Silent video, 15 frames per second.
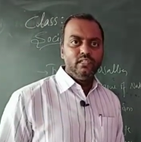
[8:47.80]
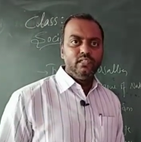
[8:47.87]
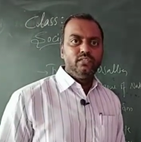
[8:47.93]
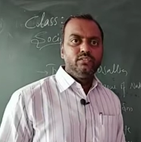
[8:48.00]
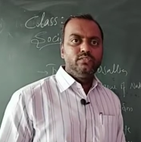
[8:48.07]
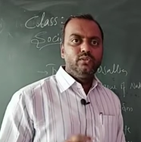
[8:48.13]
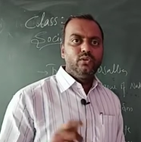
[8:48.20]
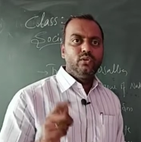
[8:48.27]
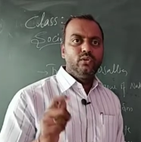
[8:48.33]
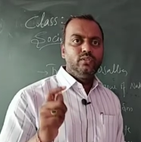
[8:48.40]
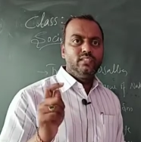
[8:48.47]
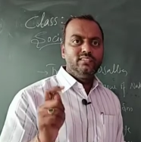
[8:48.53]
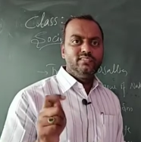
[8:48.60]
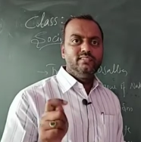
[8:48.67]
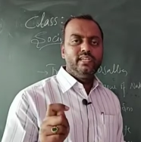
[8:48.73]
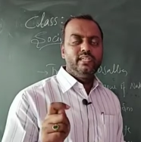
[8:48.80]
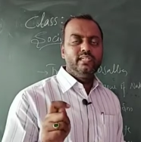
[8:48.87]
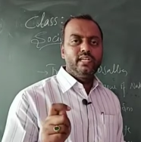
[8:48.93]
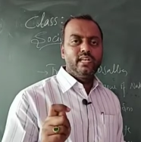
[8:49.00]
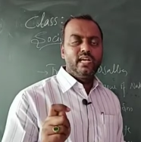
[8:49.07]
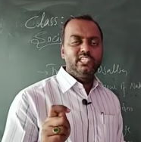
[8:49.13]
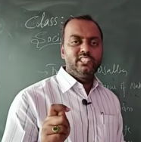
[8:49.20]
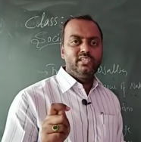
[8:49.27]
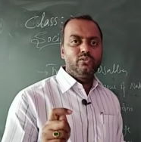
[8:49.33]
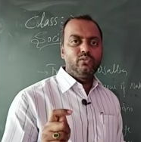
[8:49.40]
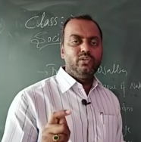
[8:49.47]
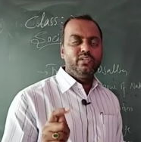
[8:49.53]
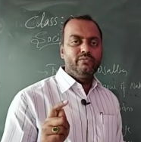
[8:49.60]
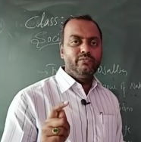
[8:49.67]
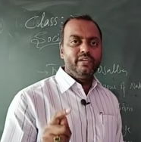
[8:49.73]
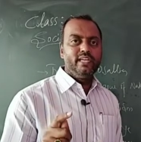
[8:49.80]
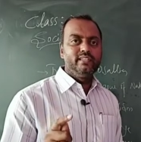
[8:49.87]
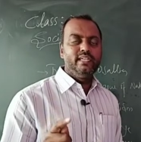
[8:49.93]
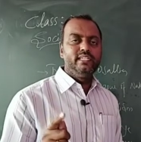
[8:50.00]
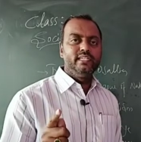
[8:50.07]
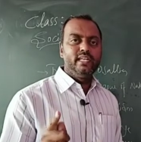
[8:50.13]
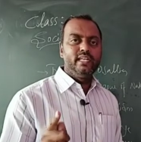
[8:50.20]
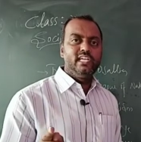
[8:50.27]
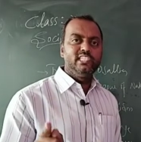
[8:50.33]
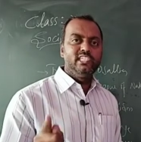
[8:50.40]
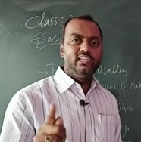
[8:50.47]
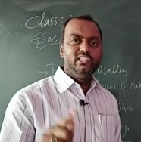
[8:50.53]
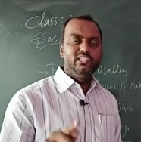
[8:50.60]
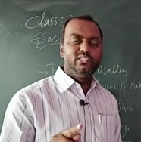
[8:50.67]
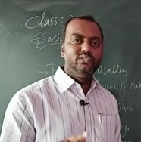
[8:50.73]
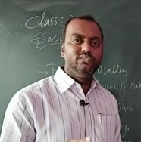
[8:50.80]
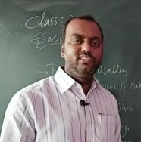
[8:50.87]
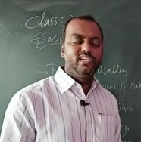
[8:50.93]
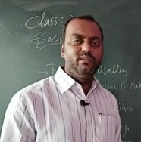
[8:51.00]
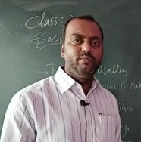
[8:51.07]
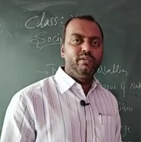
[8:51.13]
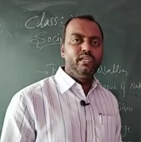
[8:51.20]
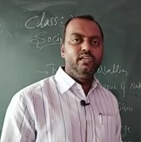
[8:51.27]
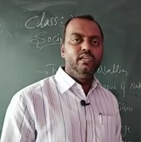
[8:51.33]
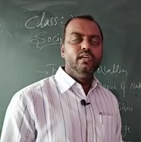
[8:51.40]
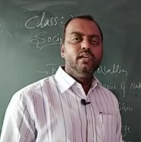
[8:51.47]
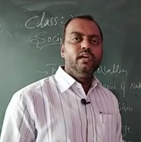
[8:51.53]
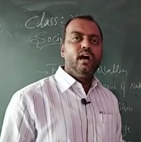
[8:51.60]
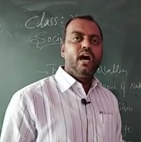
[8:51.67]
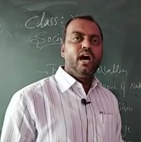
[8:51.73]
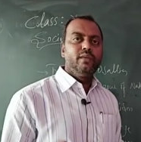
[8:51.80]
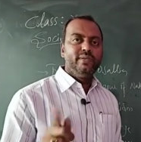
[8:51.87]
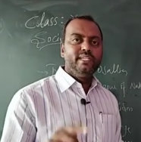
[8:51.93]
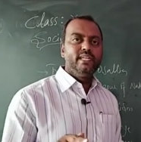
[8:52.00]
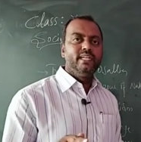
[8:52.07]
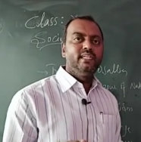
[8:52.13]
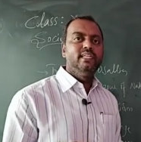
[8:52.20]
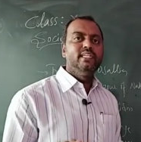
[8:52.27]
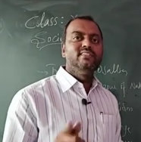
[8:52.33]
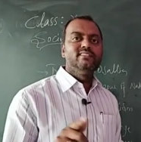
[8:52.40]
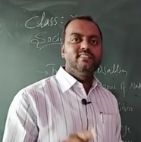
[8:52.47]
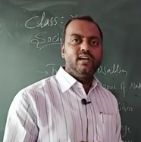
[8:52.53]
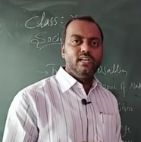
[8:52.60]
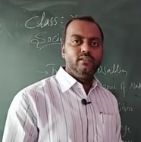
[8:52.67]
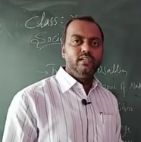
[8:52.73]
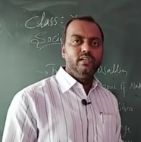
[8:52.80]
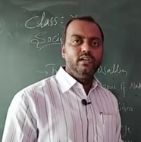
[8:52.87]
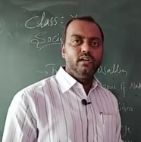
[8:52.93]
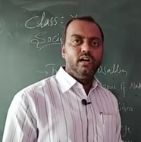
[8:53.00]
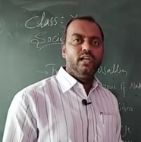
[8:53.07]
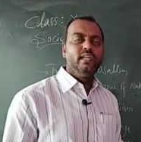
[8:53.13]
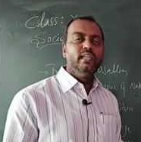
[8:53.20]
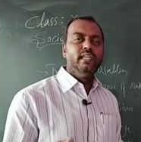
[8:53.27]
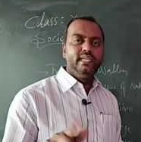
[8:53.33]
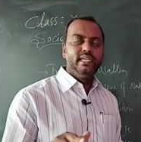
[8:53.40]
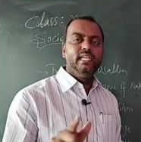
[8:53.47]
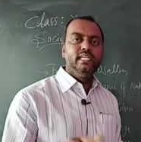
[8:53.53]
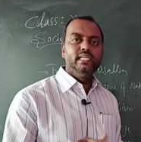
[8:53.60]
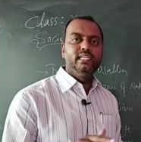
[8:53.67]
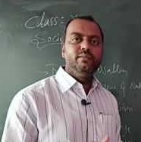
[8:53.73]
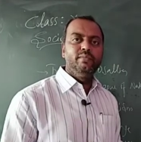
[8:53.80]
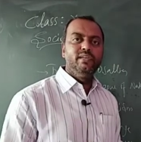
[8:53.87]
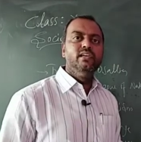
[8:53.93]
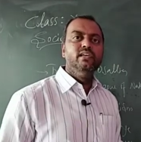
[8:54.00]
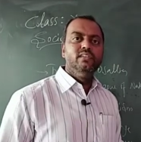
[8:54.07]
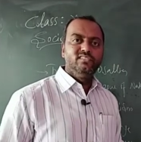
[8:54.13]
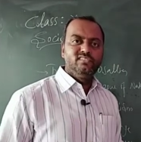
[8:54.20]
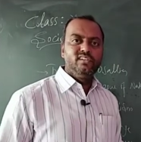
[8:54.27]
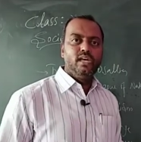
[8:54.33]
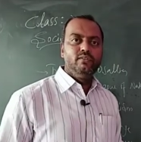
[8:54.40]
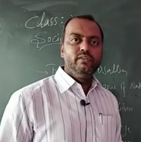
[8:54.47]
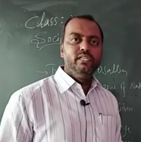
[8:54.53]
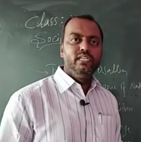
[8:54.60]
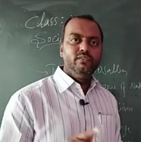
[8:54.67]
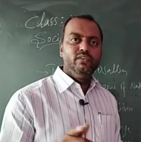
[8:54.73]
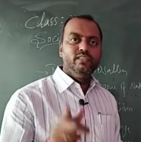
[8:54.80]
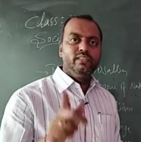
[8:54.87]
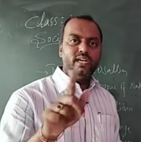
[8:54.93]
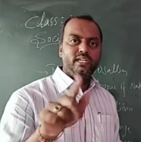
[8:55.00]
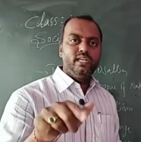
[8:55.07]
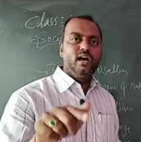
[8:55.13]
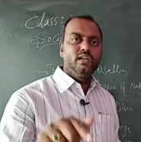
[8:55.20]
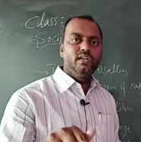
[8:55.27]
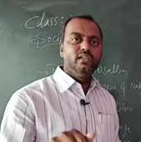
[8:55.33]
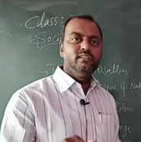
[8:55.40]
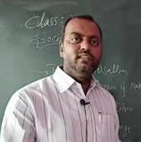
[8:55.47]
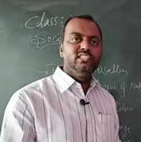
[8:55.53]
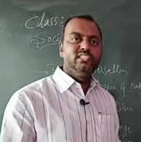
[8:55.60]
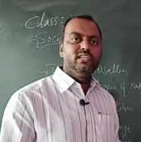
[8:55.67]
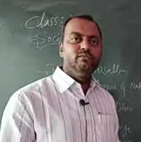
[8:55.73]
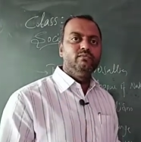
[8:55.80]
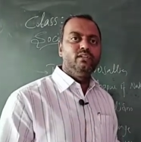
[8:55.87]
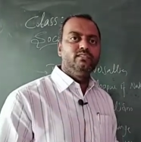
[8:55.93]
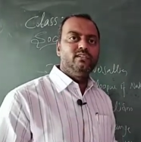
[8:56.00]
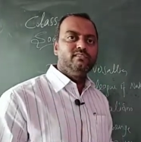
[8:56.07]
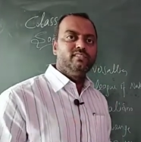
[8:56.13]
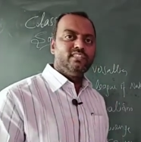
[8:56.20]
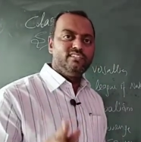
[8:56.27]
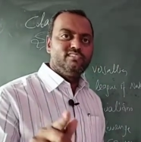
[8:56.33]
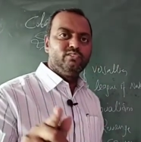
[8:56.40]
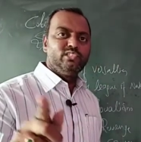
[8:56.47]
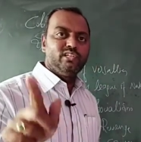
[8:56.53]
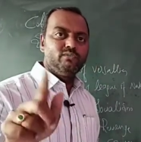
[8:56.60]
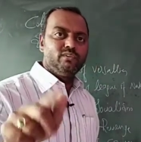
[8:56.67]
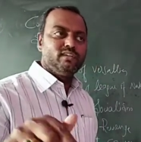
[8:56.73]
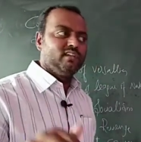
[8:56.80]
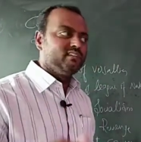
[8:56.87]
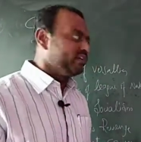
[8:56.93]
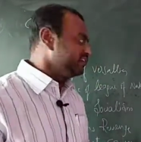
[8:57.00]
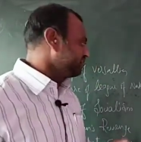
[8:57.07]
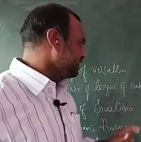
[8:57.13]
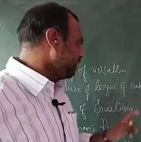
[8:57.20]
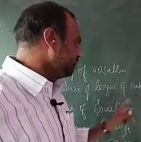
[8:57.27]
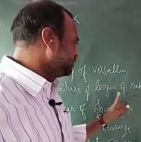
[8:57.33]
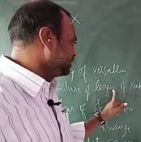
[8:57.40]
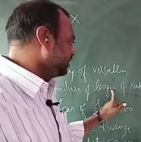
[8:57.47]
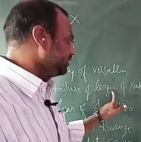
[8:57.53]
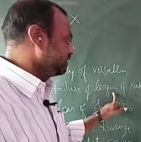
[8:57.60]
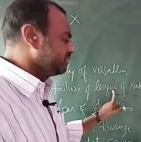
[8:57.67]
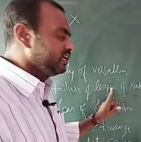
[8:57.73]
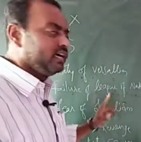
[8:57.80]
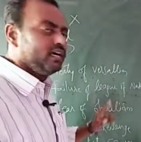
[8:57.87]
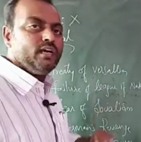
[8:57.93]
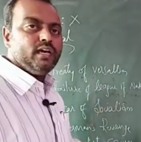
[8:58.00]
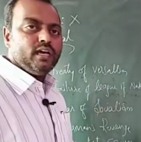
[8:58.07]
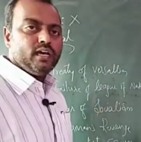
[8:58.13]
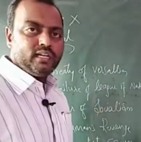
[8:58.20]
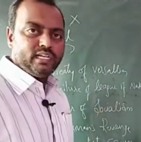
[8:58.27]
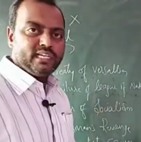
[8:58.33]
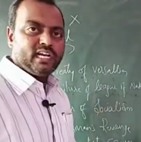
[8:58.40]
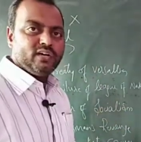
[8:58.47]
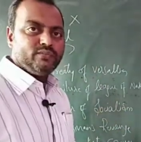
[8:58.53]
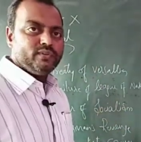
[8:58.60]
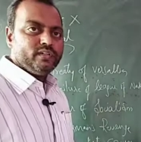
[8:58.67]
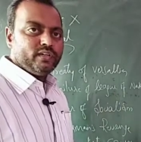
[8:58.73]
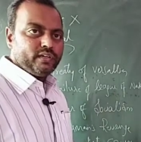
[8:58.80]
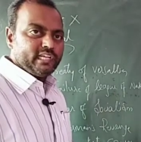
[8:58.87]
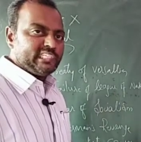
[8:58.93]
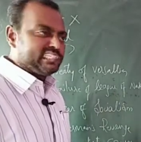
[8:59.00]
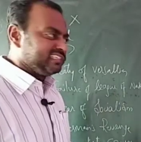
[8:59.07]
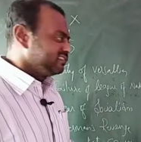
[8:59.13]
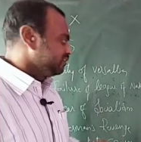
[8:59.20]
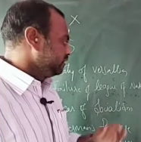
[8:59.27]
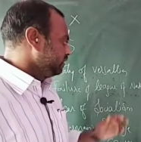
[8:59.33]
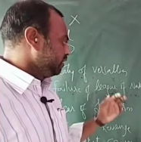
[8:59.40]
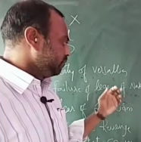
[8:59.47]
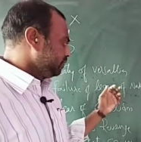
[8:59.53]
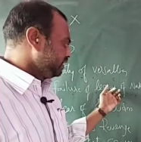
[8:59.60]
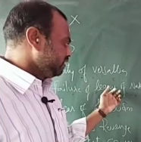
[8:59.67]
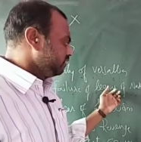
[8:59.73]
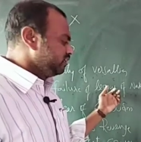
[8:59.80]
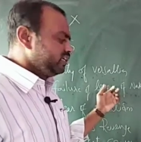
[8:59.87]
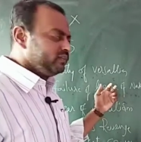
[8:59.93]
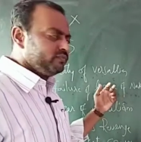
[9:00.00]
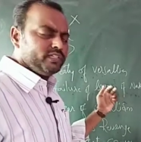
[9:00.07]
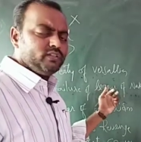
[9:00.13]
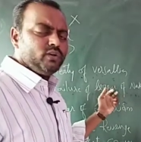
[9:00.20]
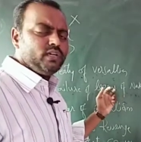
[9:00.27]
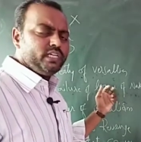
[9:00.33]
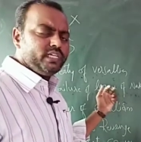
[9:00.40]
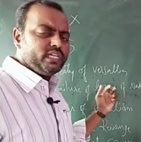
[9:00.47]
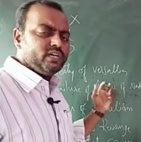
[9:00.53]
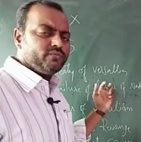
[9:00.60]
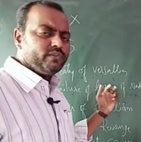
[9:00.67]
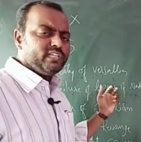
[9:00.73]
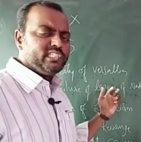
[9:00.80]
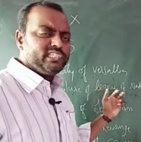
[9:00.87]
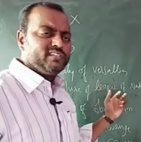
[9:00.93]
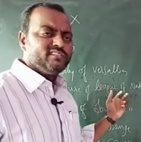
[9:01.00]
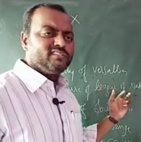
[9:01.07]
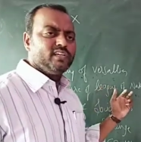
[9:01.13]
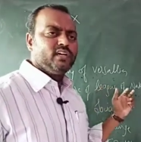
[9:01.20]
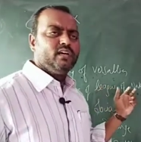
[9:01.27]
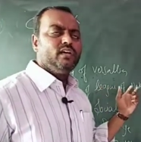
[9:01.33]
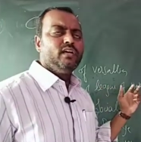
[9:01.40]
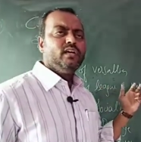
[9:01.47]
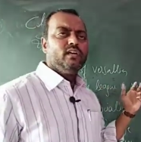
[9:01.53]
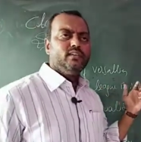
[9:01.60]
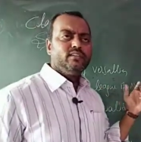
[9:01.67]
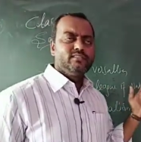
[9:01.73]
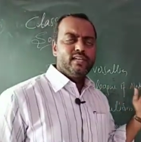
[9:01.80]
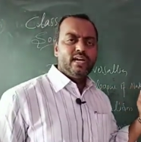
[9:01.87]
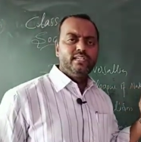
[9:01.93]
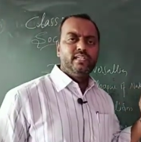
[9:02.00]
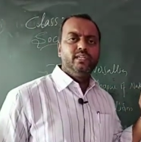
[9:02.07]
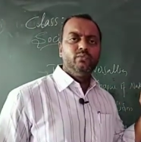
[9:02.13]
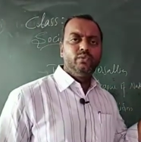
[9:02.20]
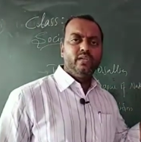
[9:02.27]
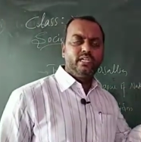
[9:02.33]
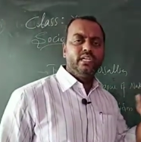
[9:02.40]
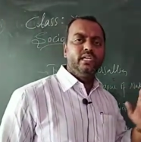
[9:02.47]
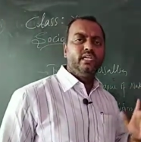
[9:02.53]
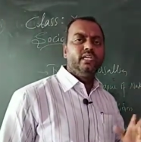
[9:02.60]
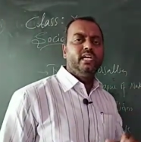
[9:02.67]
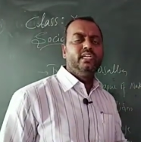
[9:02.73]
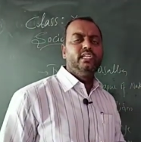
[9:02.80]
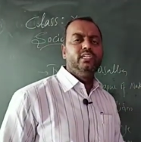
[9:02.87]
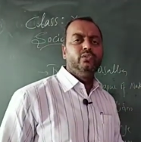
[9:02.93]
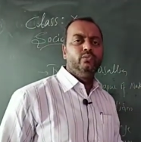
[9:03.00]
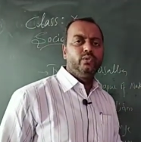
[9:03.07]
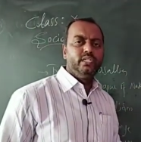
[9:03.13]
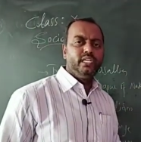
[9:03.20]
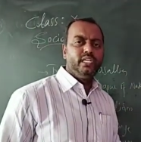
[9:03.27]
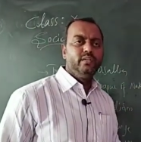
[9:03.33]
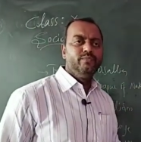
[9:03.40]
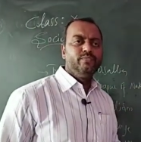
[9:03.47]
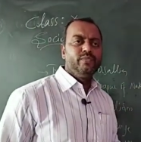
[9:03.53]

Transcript: So this is an international court where the international issues can be arbitrarily solved or legally can be solved. Even that institution was also established under the League of Nations. But even though League of Nations started working in 1920,